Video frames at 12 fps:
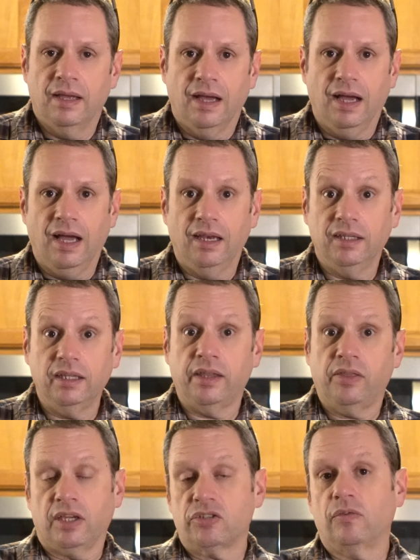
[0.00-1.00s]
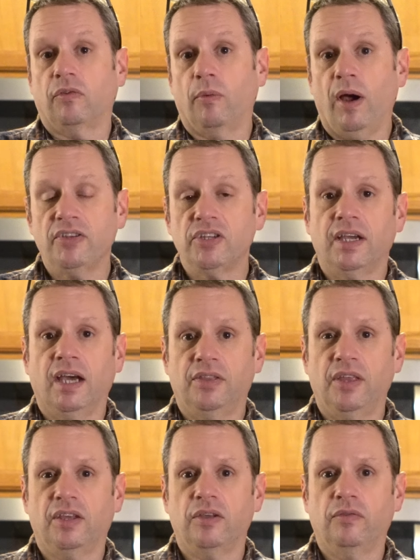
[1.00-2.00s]
Lily thanks you for watching. I
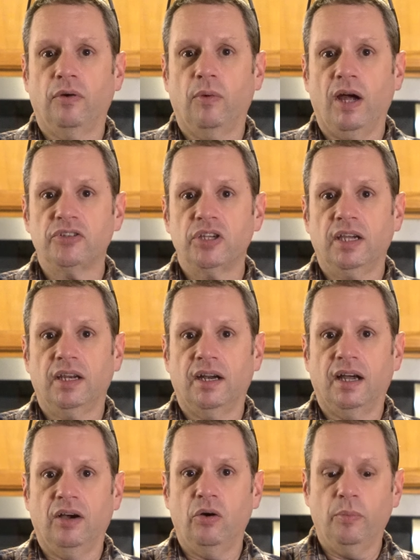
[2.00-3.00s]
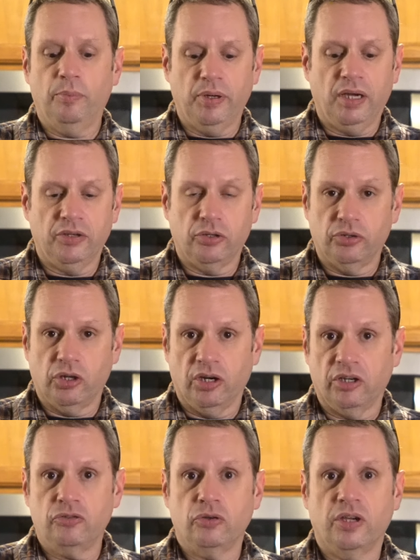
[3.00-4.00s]
thank you for watching, and I hope your dog
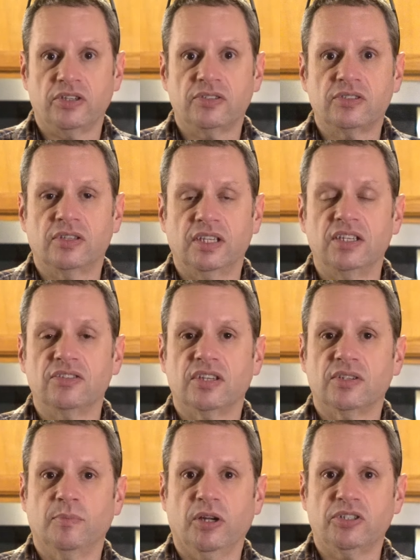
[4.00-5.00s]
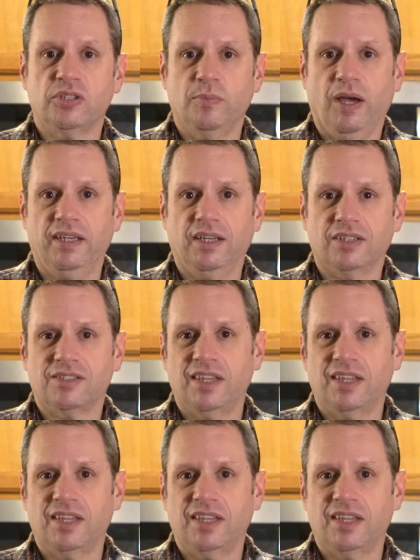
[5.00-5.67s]
enjoys these as much as mine does.